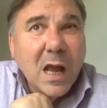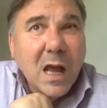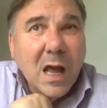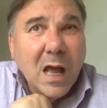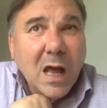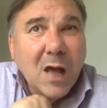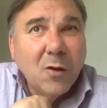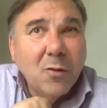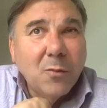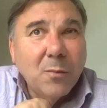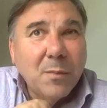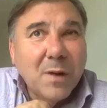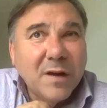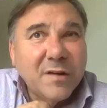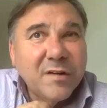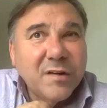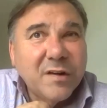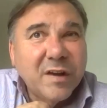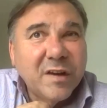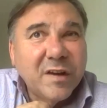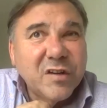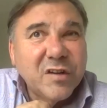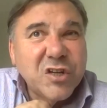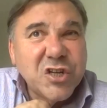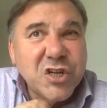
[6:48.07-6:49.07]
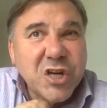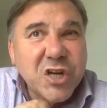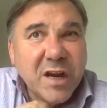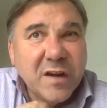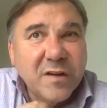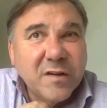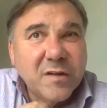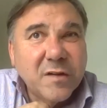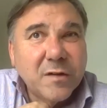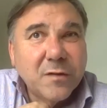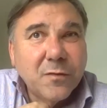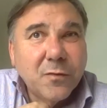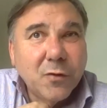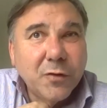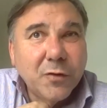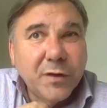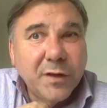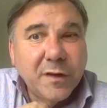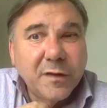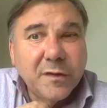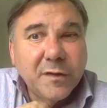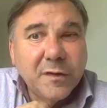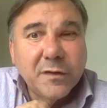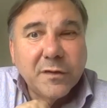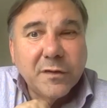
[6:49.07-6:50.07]
how much has changed for
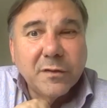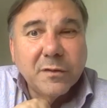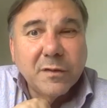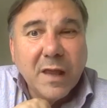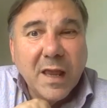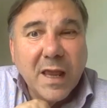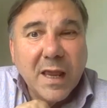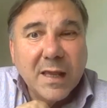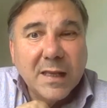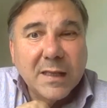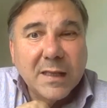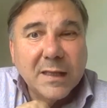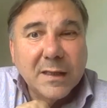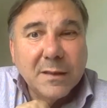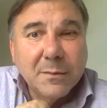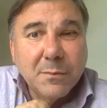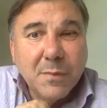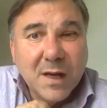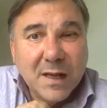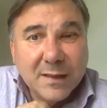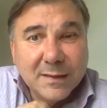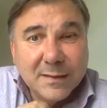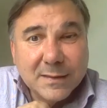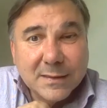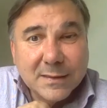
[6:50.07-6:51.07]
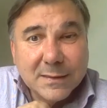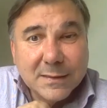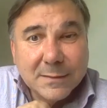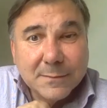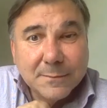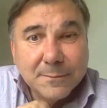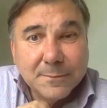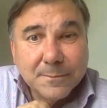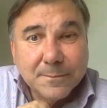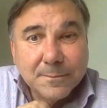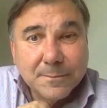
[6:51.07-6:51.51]
these 18 months